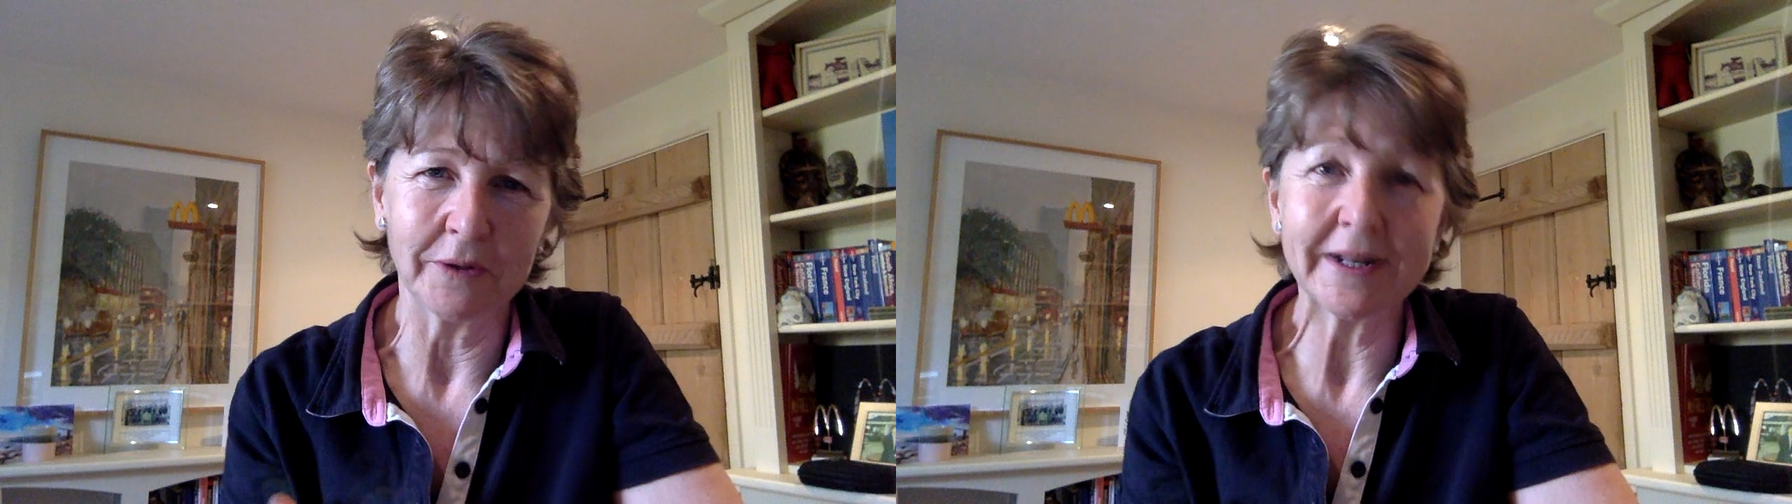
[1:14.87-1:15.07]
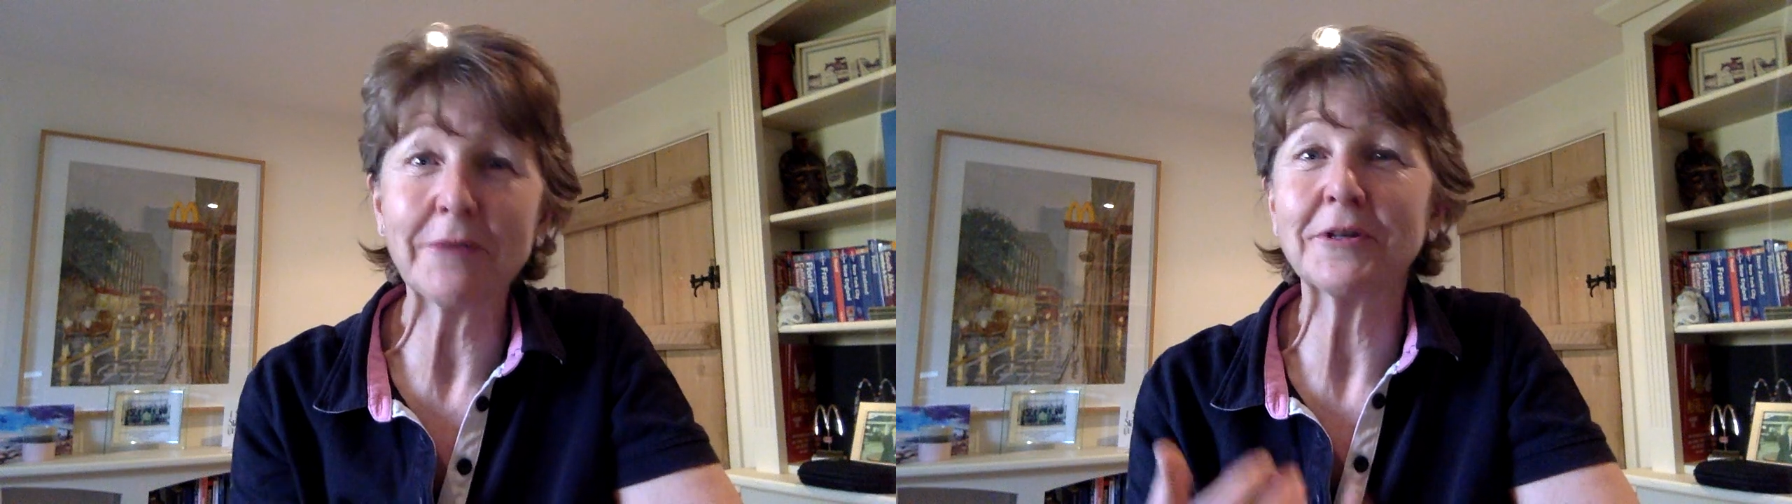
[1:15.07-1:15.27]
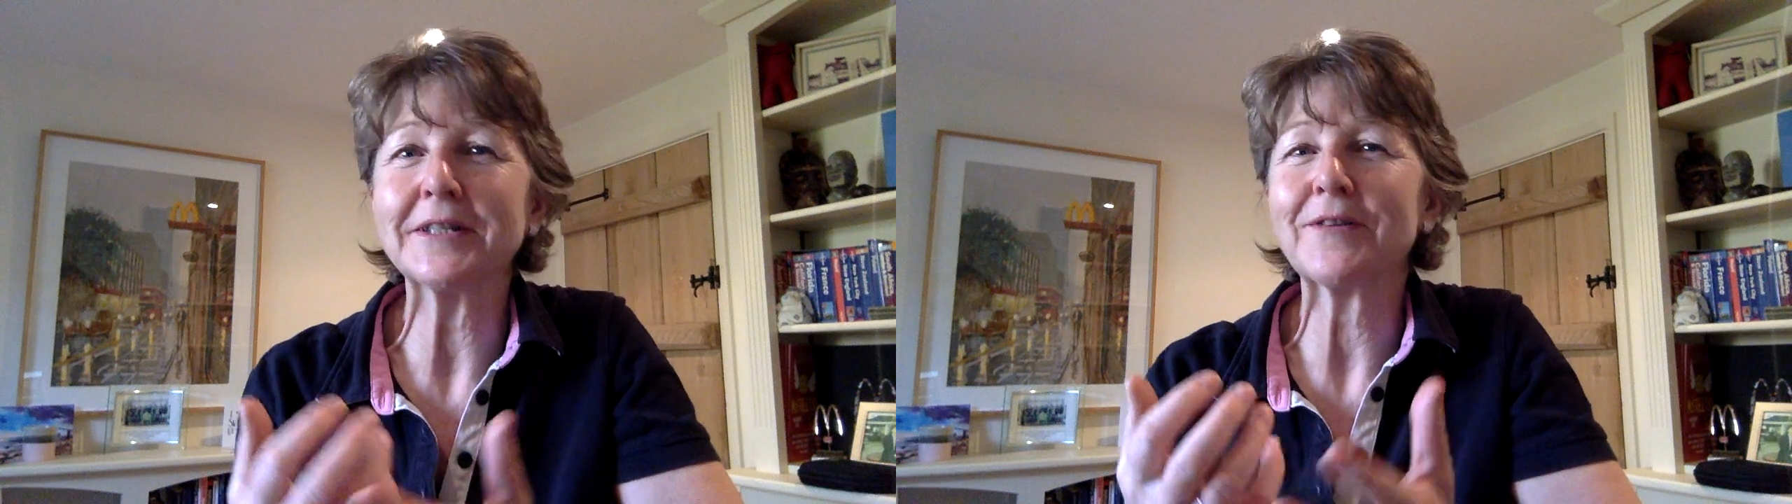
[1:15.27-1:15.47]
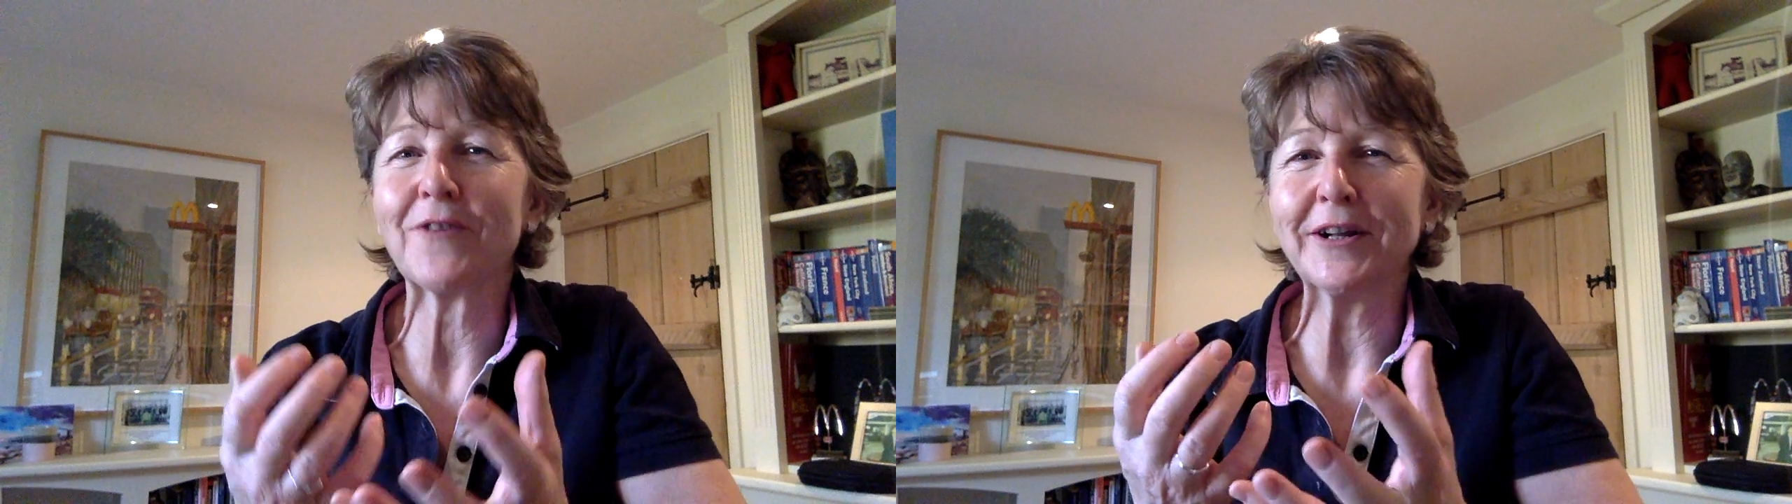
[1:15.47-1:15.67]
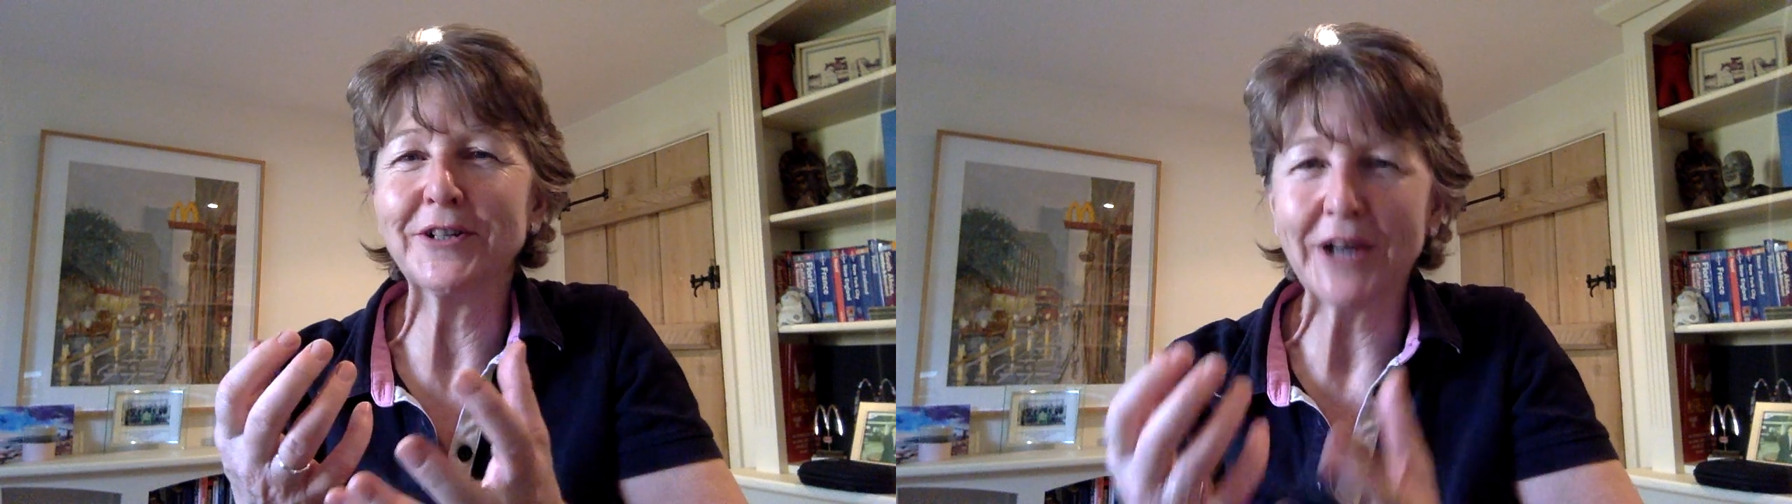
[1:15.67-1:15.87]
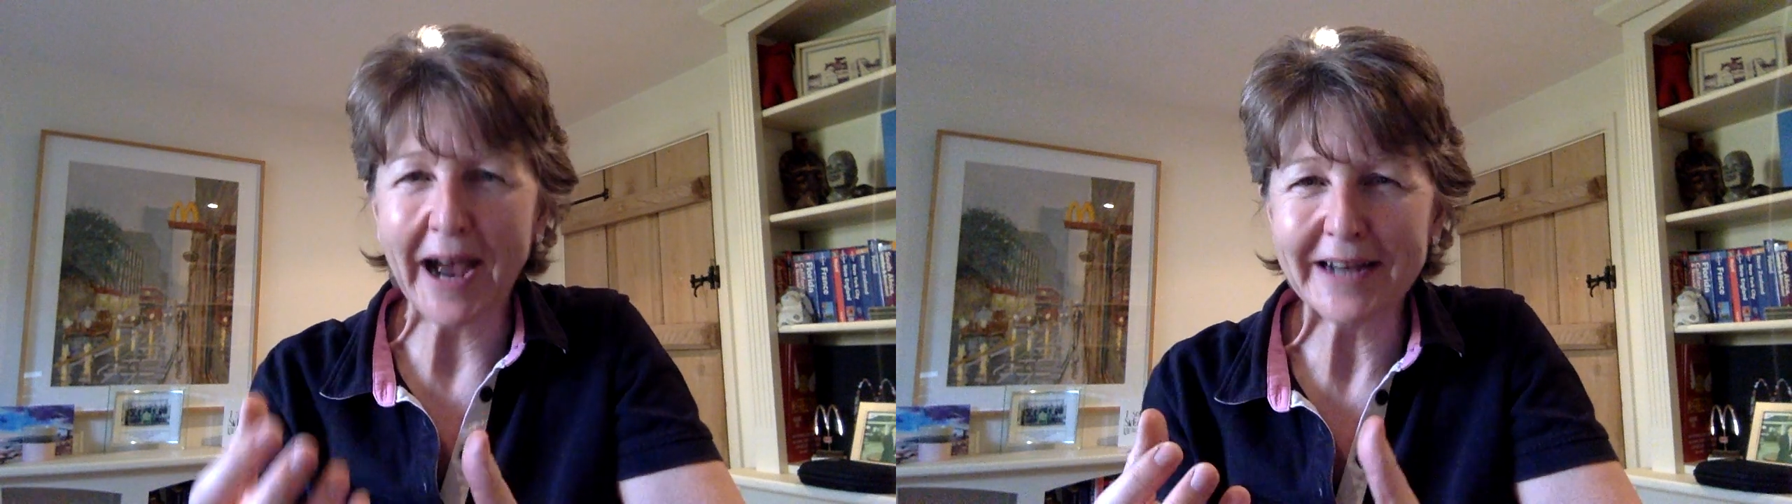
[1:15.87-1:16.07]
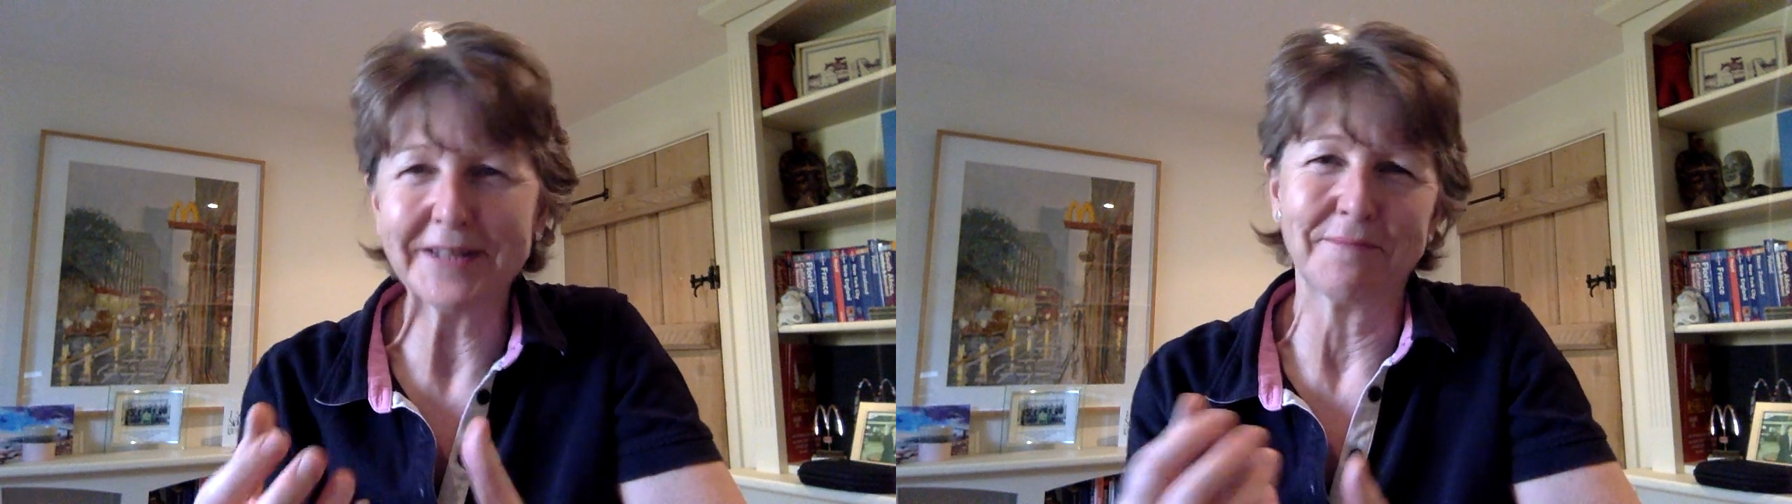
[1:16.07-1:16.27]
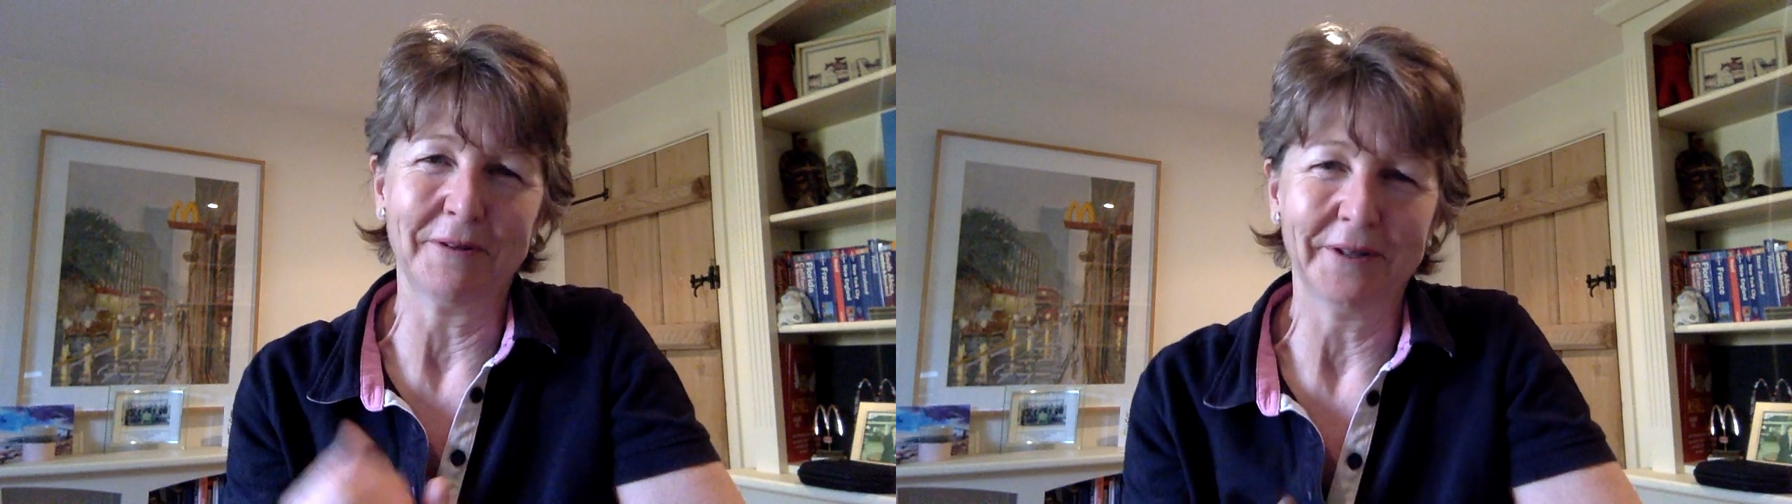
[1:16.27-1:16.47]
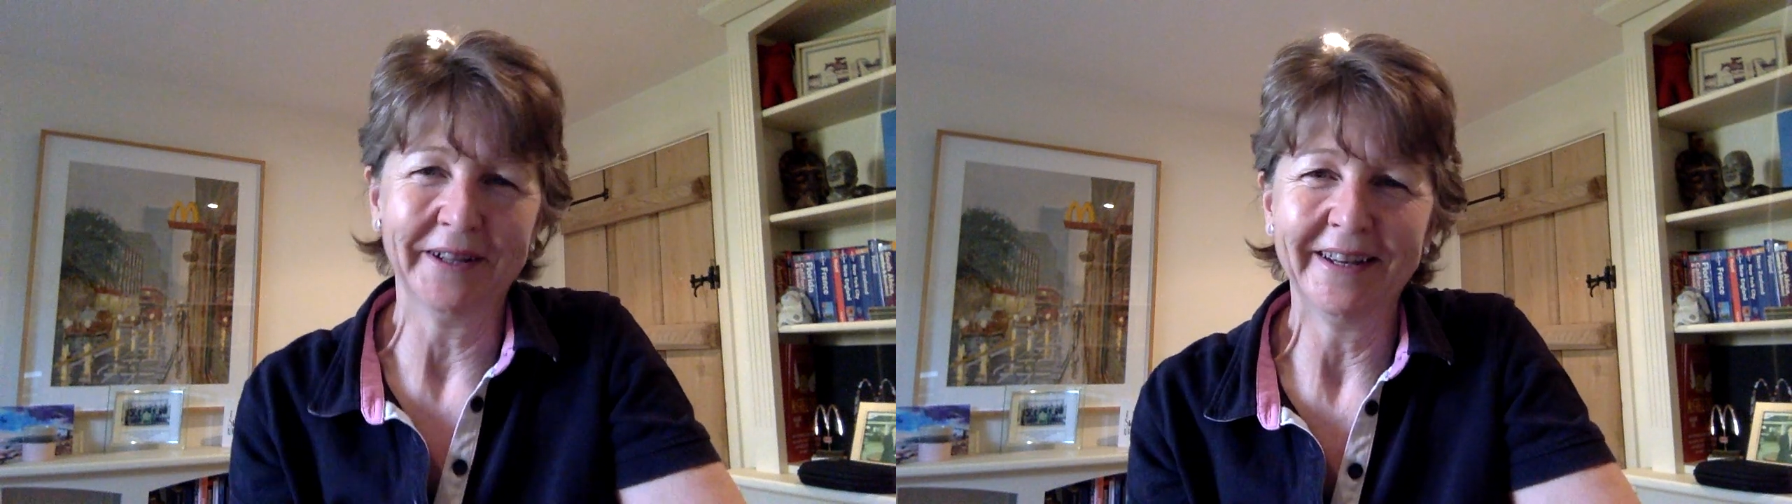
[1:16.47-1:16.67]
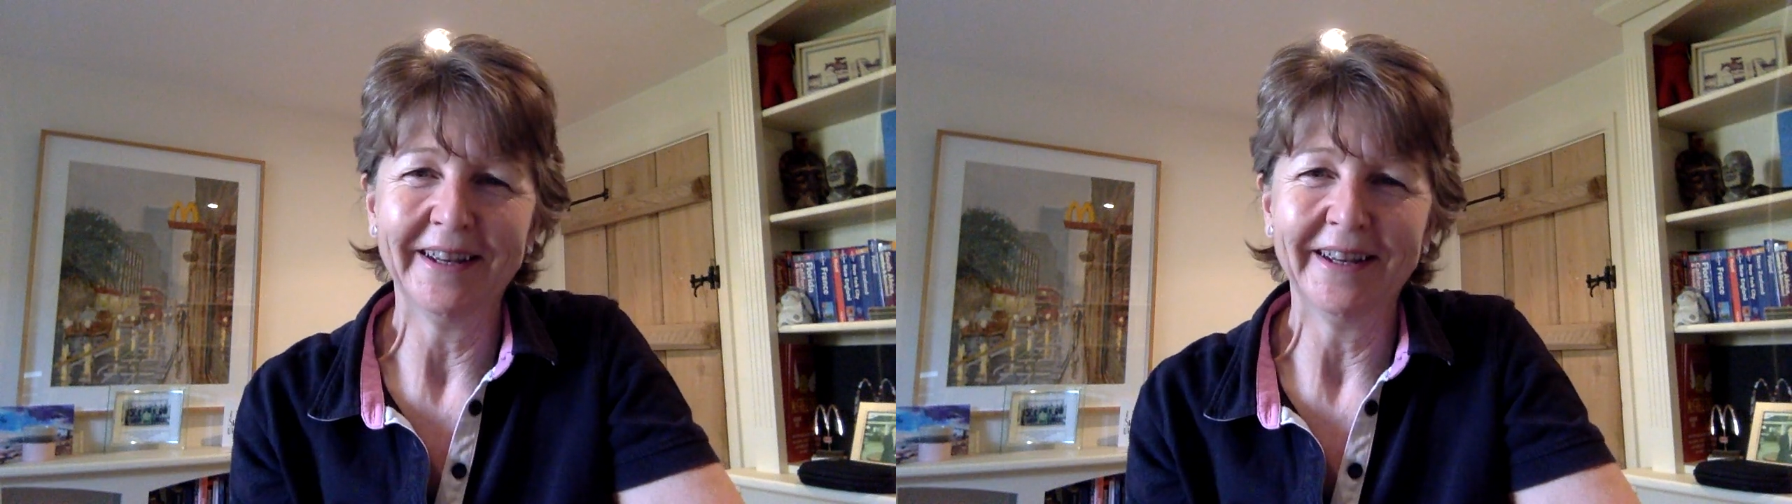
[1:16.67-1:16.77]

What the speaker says: now that it's franchisable.